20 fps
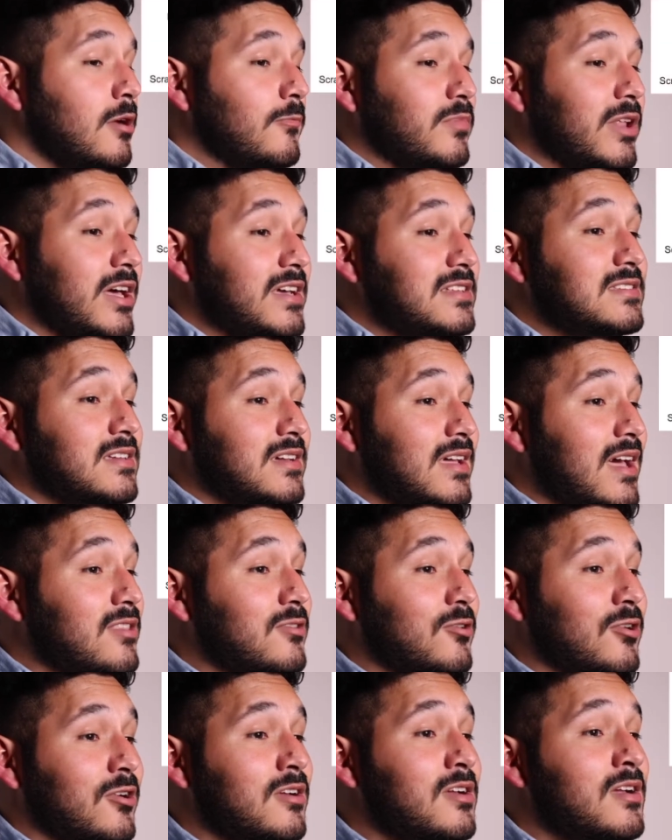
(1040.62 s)
Played
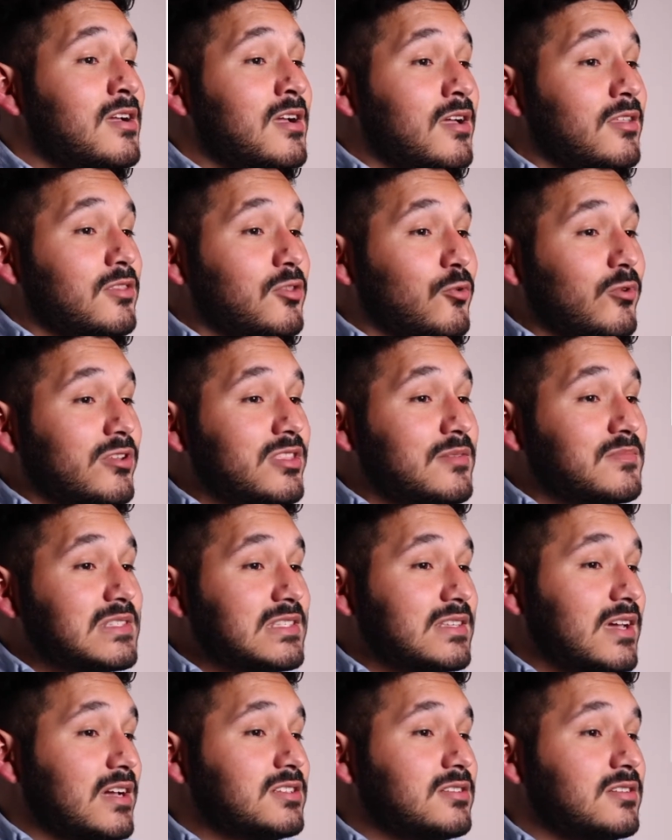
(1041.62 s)
together, the rhythm
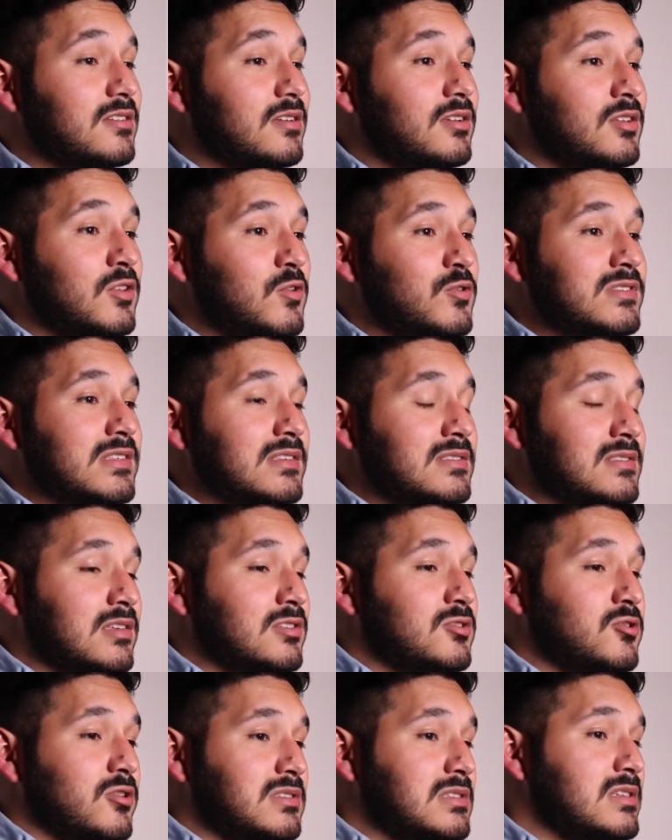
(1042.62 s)
section uses
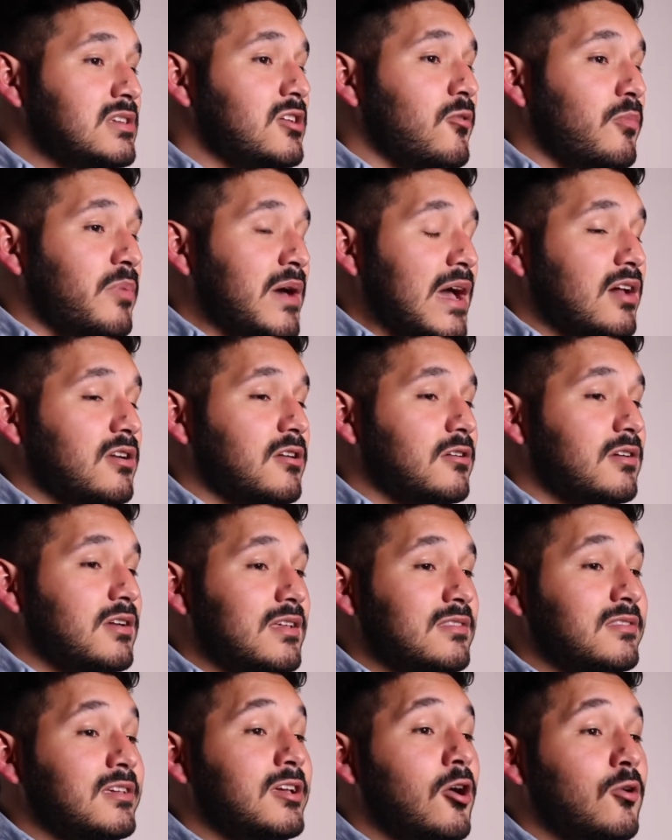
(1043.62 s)
the tresillo pattern
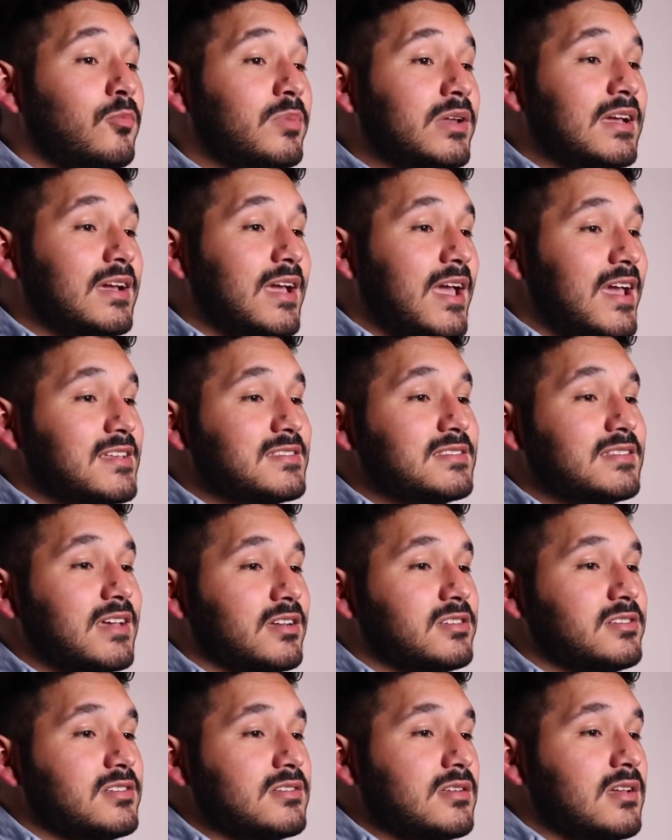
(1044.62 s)
in the opening A
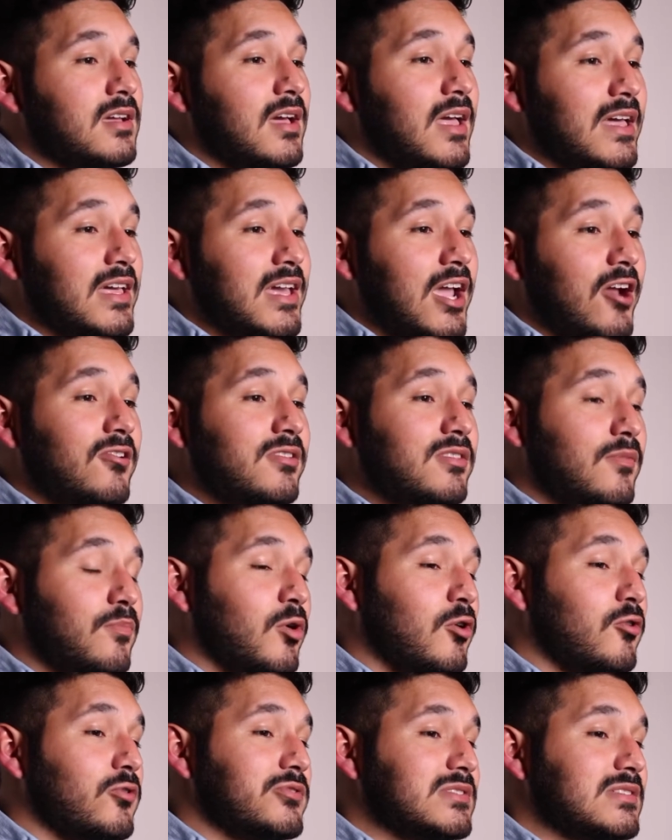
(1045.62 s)
section and carry the
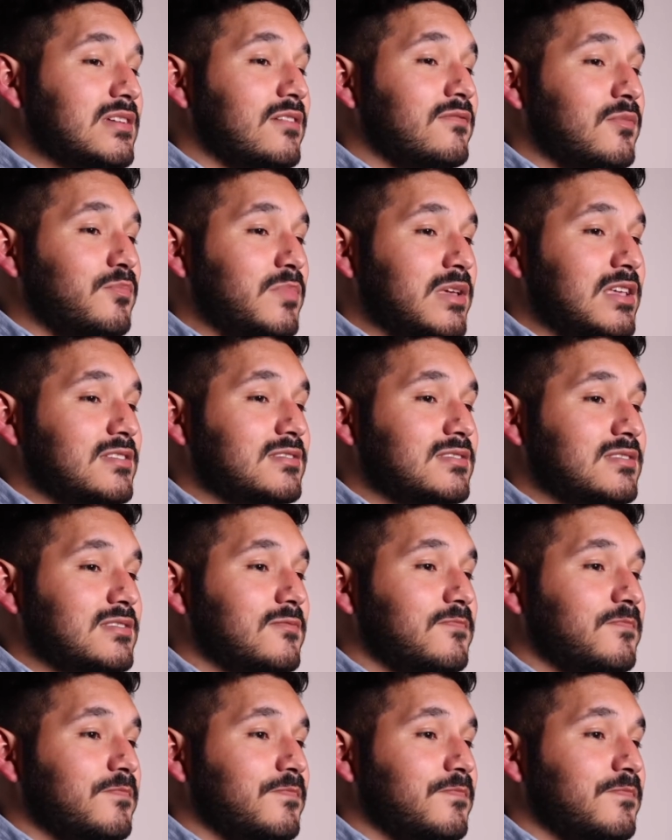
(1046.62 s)
pulse of the piece.